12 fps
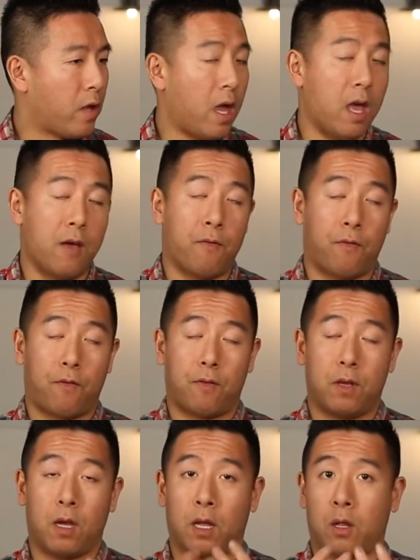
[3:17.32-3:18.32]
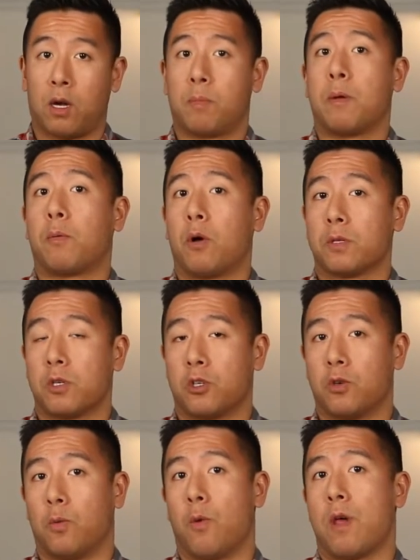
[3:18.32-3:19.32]
If a lot of people also
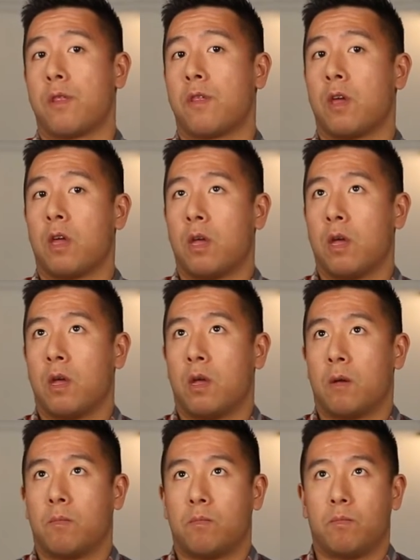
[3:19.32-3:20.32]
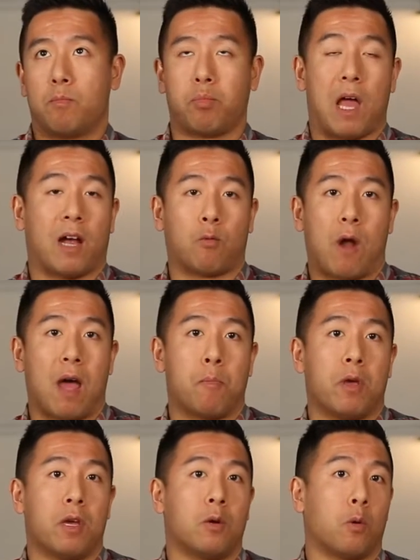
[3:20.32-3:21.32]
shoot with
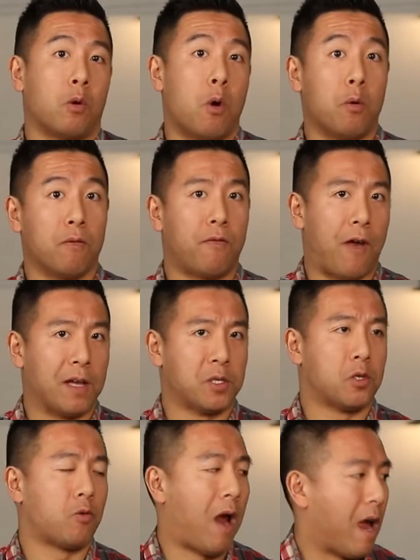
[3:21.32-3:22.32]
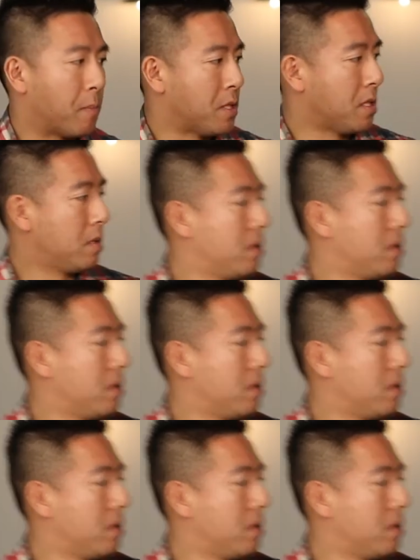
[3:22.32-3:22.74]
Blackrapid or hold fast straps.